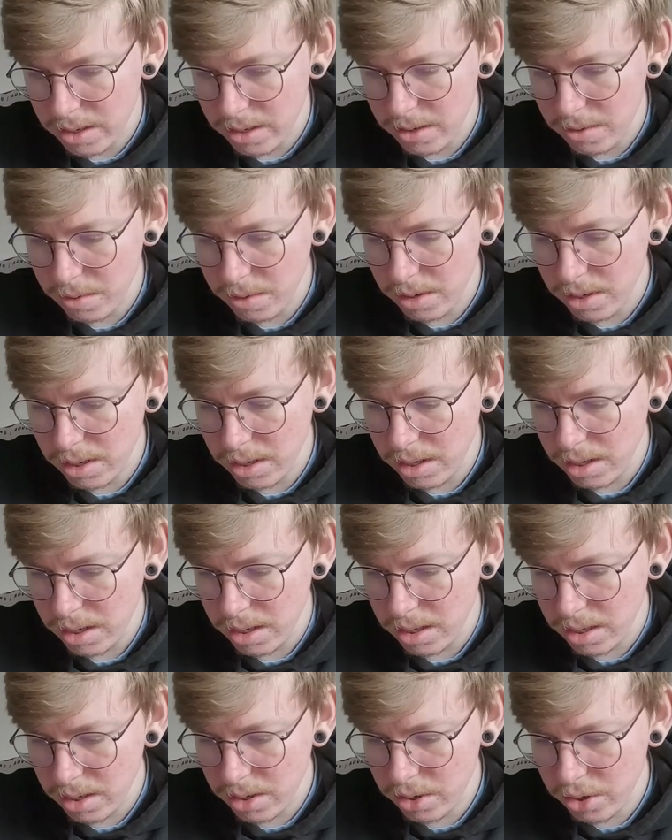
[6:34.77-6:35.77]
This is one
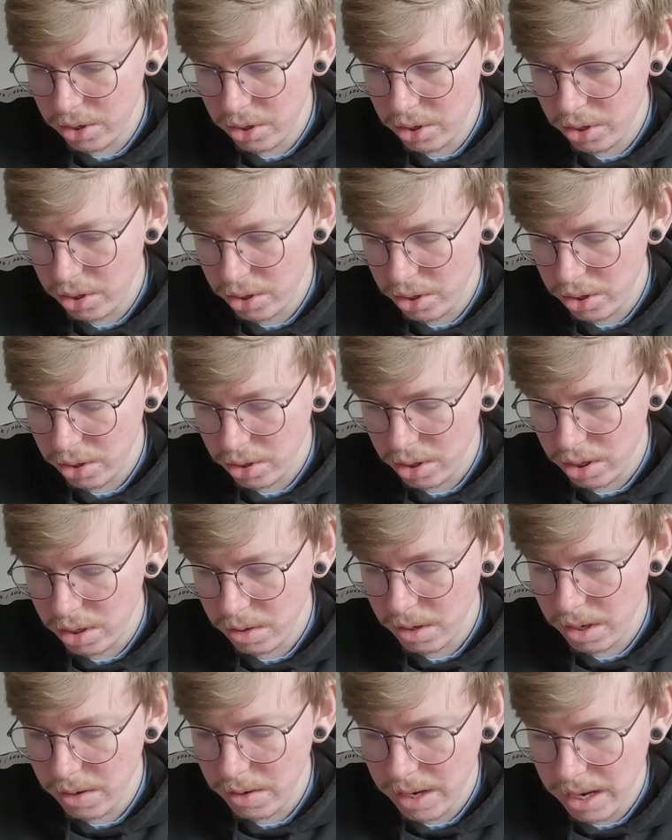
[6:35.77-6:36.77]
here that should
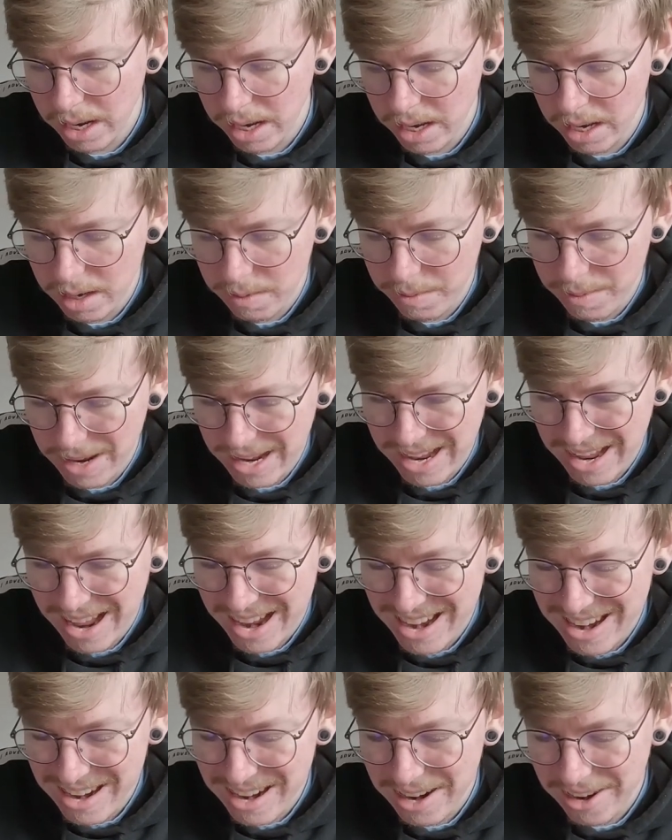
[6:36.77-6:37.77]
do okay
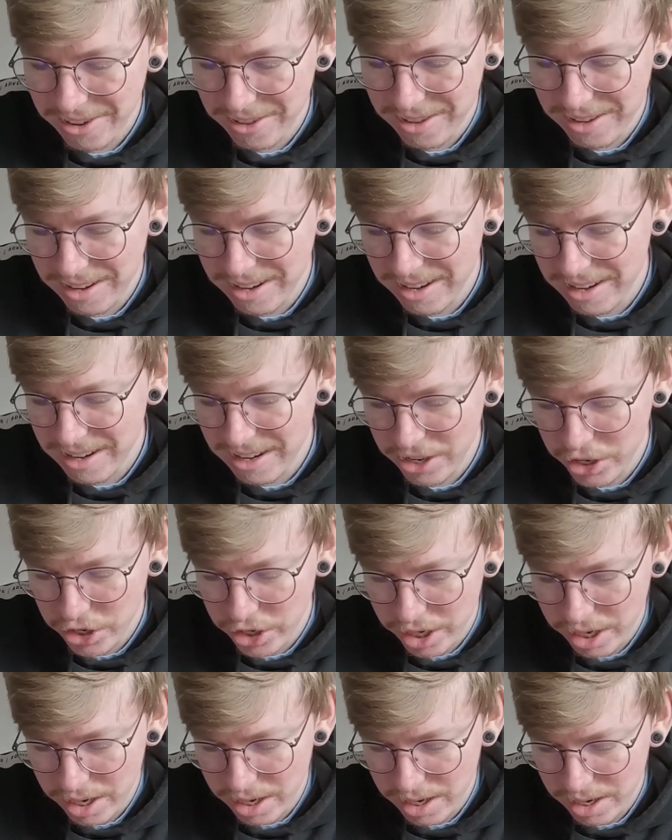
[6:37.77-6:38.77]
depending on the
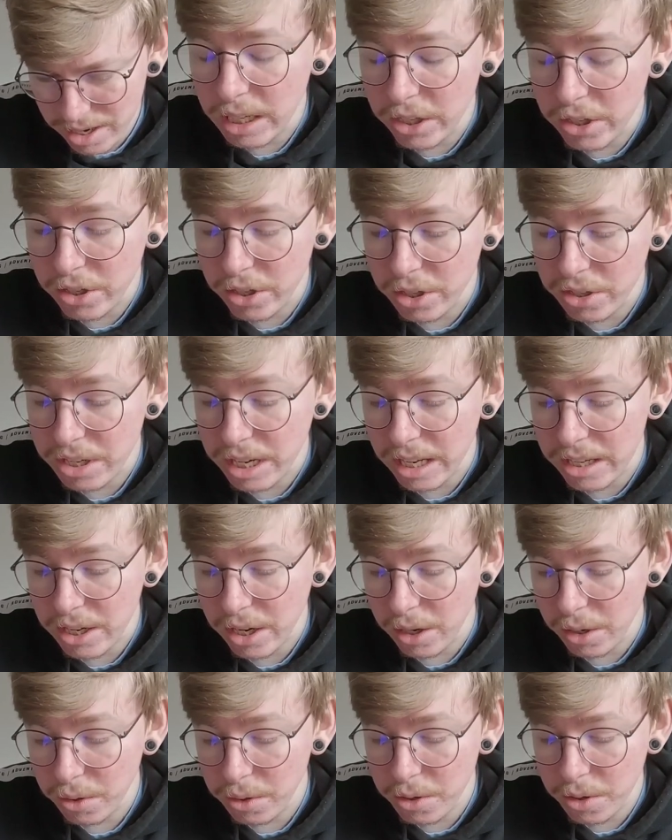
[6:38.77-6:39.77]
condition. Condition doesn't
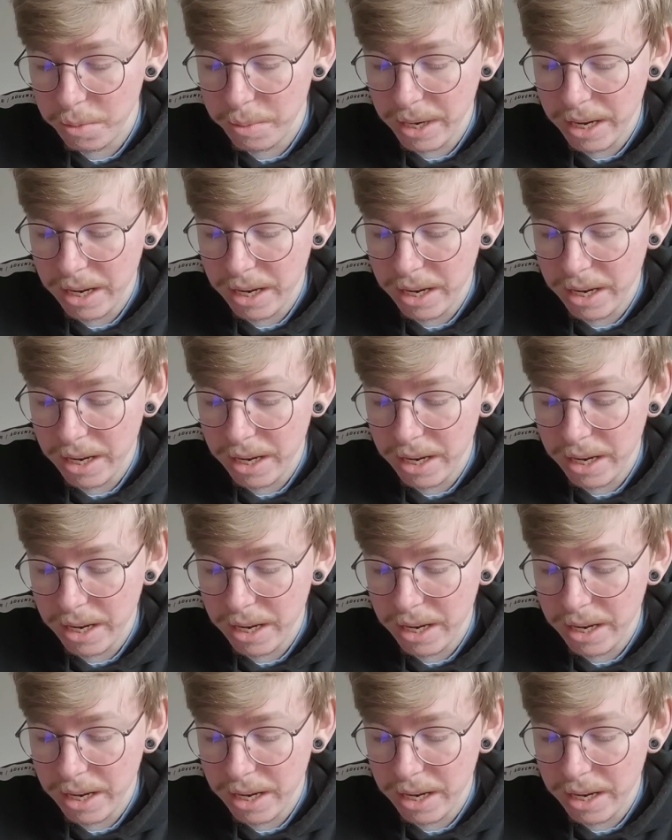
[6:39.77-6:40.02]
actually look too